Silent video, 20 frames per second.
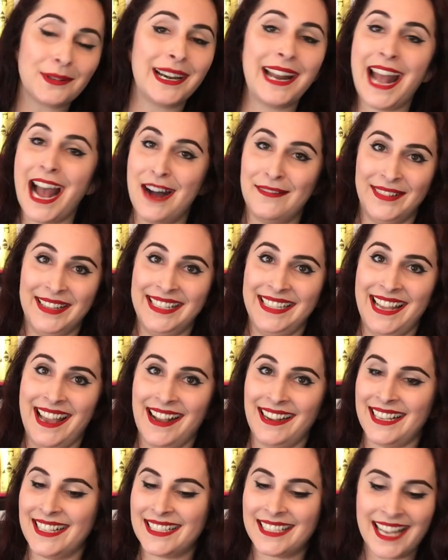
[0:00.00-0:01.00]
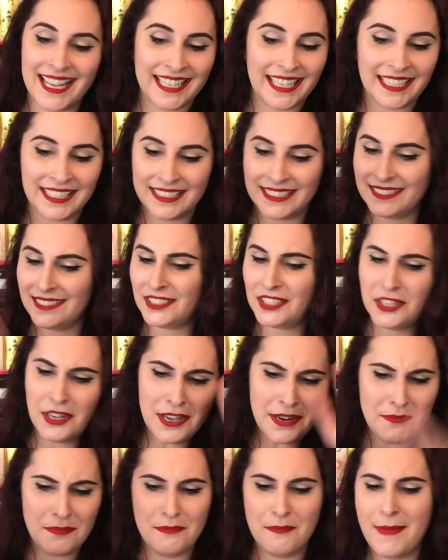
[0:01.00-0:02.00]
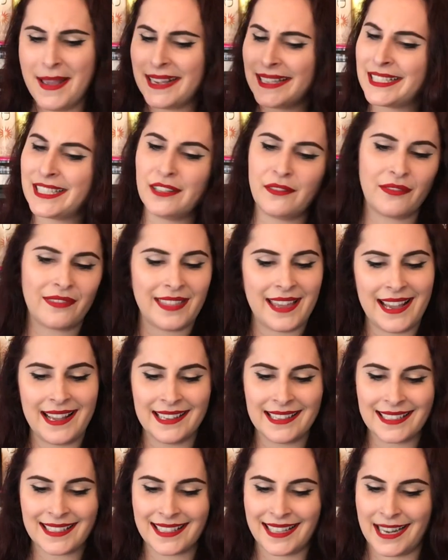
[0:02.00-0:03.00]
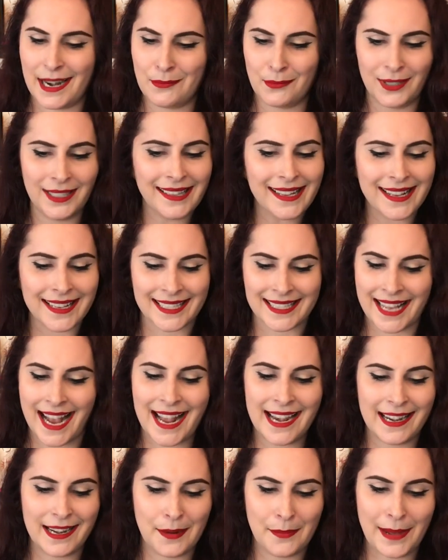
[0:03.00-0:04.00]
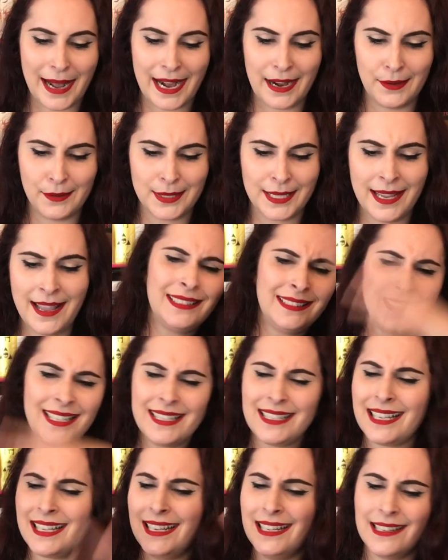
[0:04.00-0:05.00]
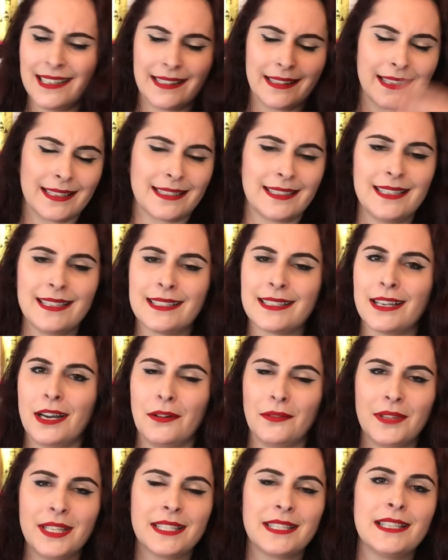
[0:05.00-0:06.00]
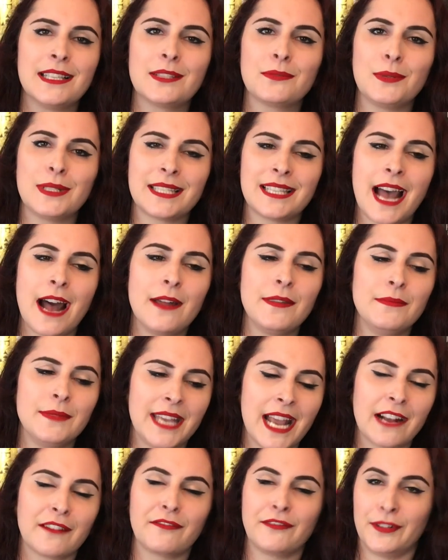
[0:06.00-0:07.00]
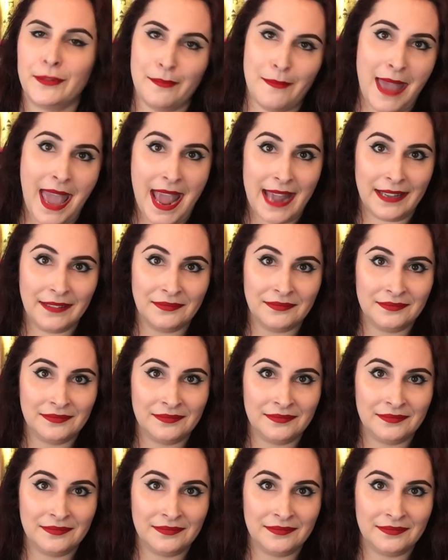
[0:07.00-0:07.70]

what I have on deck. It's like a good mix of things that I'm really excited about. Let's get into this. Let's go. This is what's on deck for May.